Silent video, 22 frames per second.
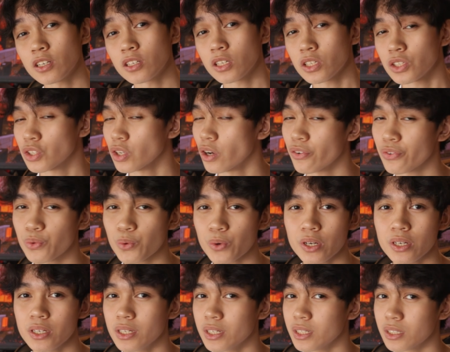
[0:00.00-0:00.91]
the
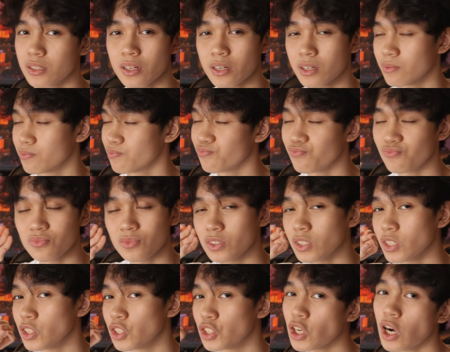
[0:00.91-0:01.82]
software is like
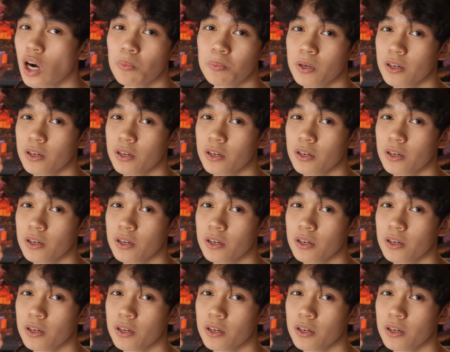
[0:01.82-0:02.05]
the top.